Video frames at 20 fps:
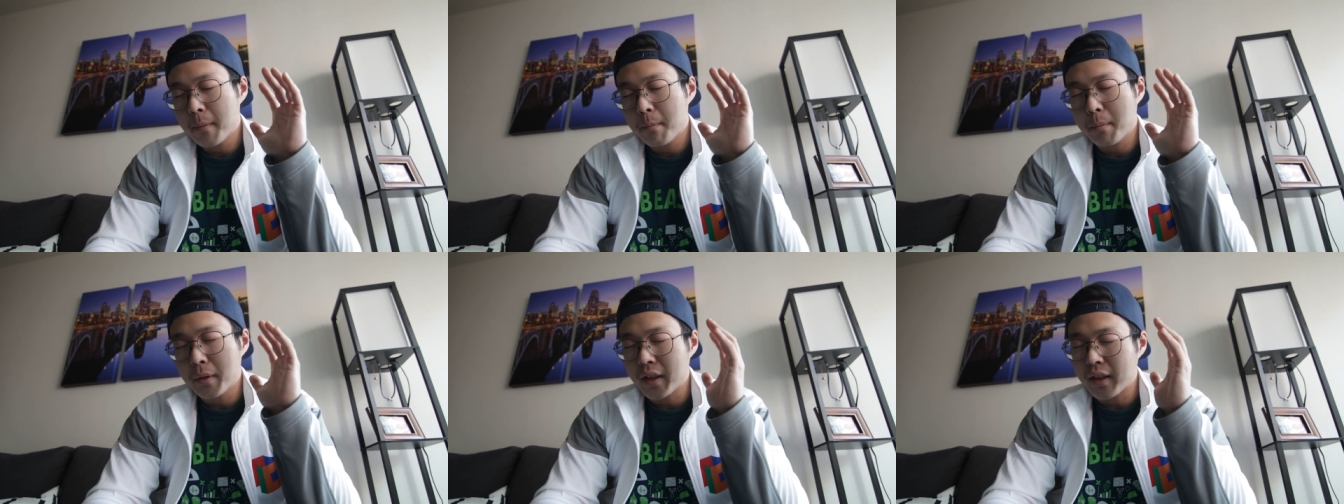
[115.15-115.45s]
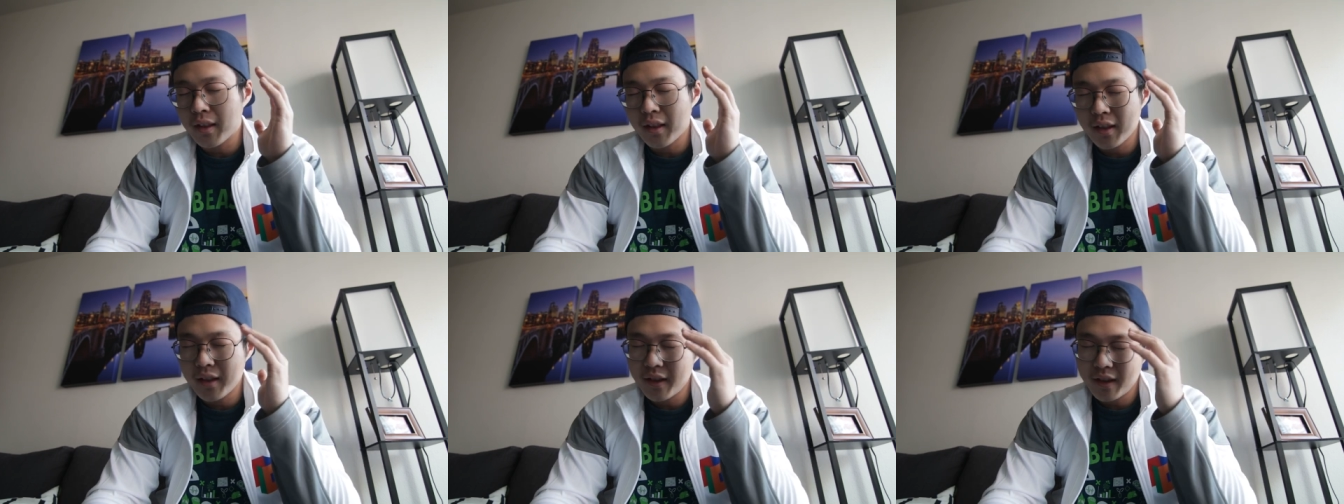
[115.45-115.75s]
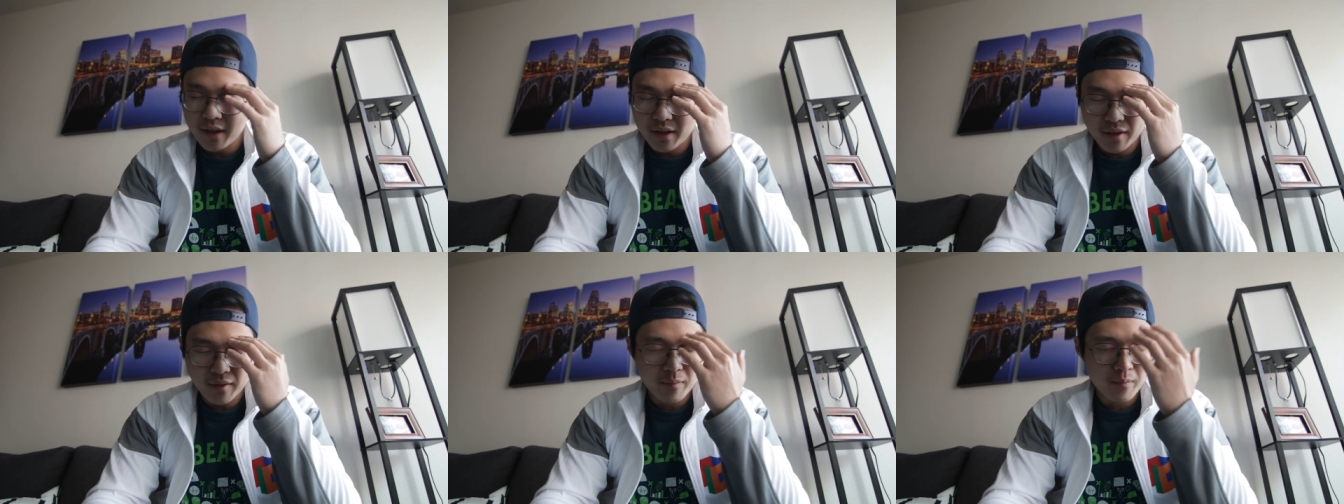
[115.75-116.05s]
but
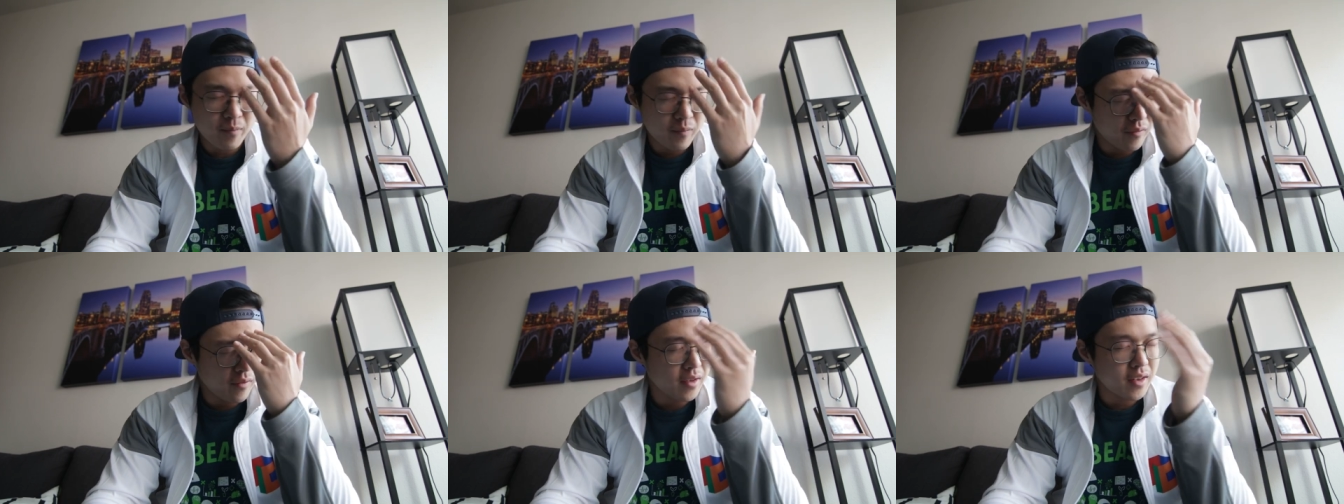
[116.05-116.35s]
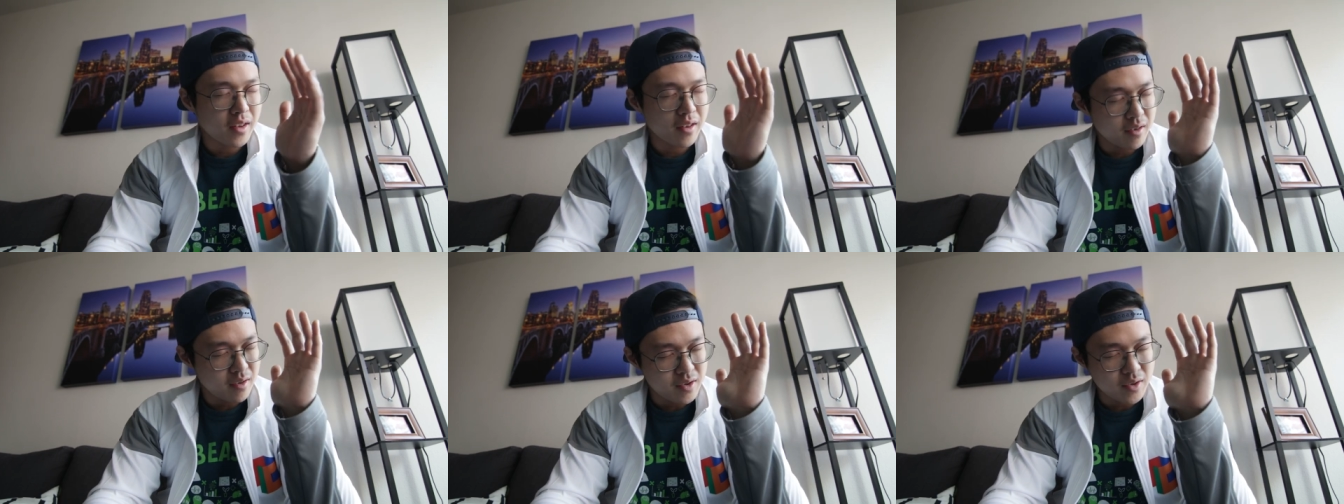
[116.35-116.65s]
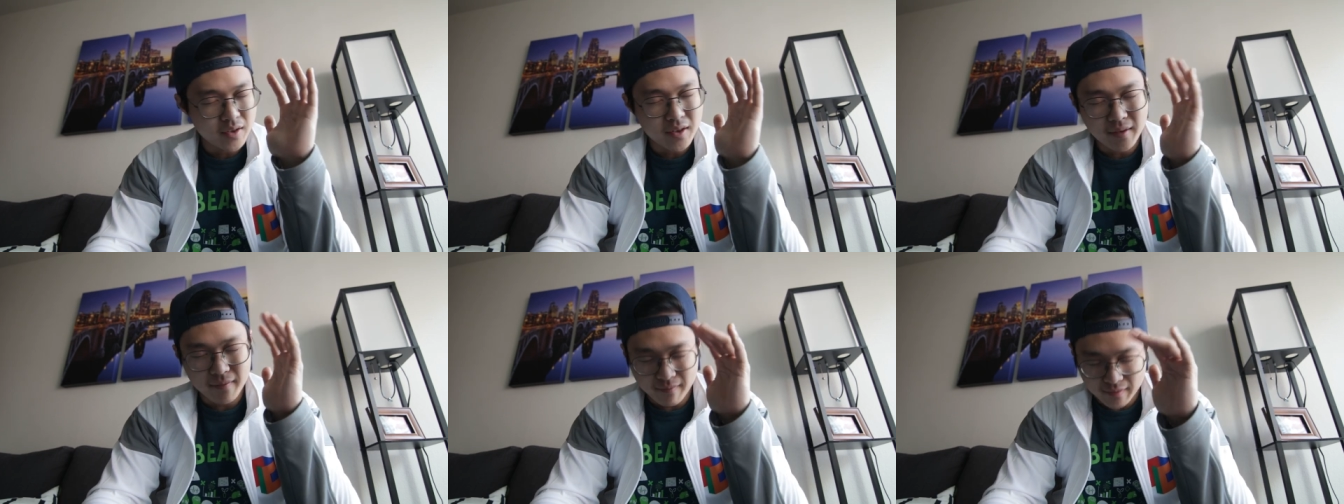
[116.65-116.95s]

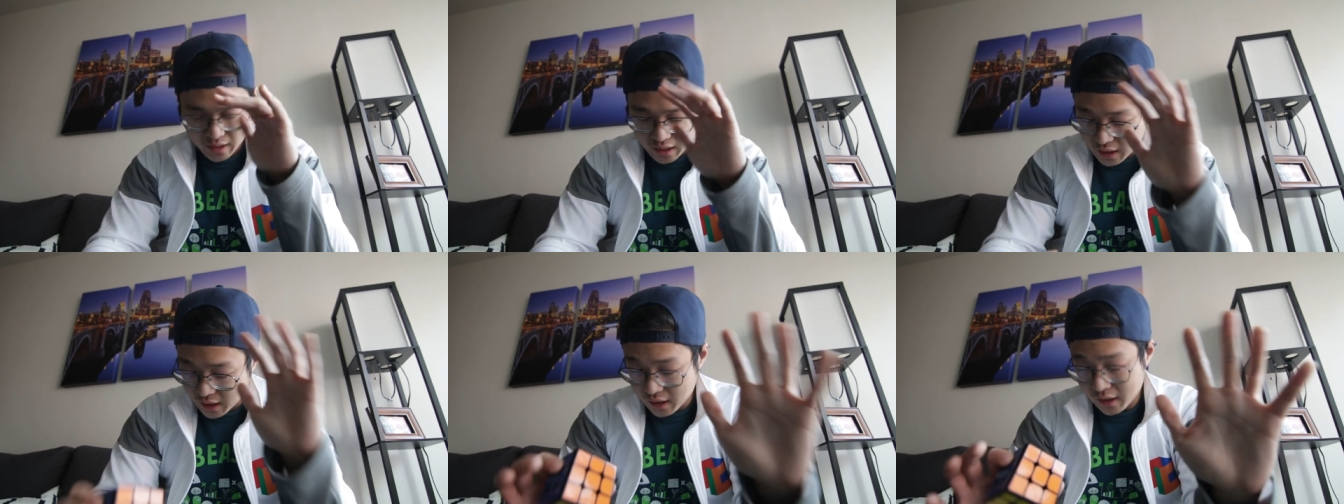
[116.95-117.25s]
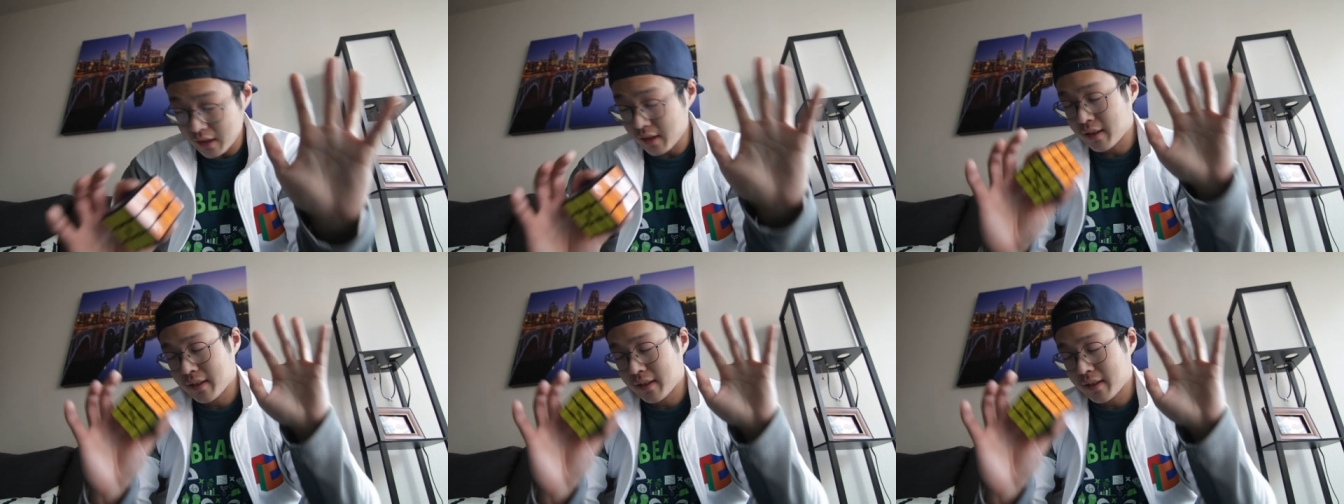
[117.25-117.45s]
just, ugh.